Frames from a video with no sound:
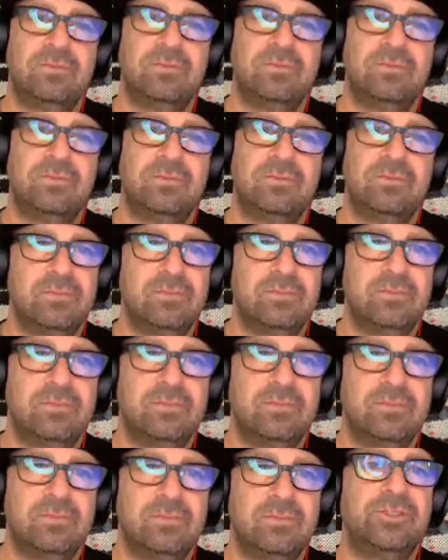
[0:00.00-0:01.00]

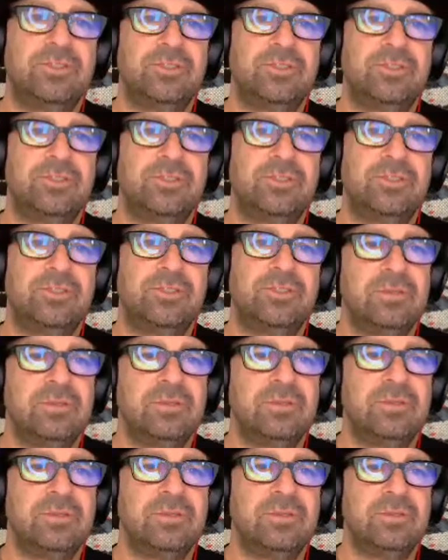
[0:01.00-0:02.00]

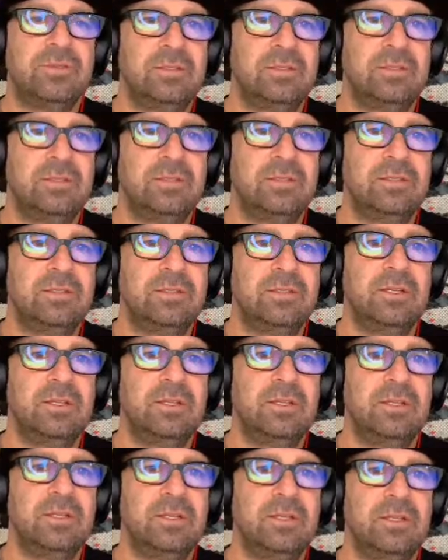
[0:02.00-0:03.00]

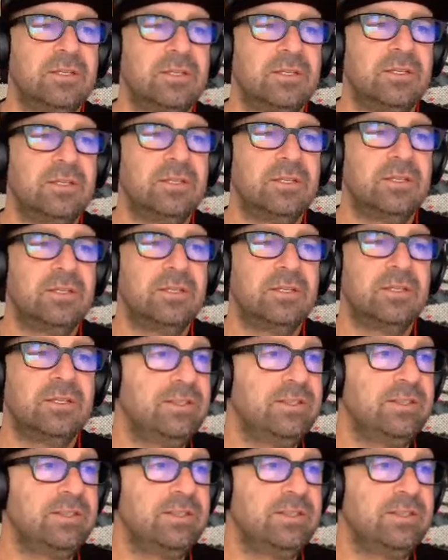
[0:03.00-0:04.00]

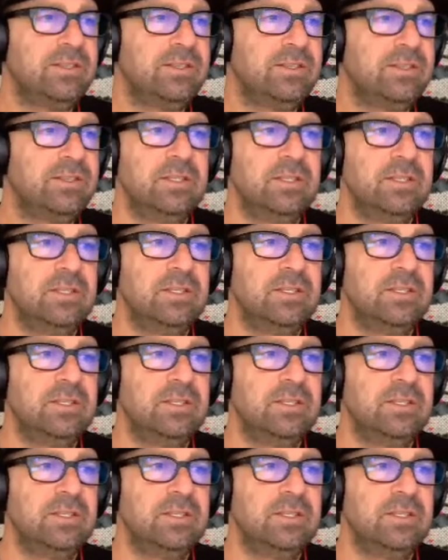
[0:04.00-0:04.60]
No words are spoken by the person on screen.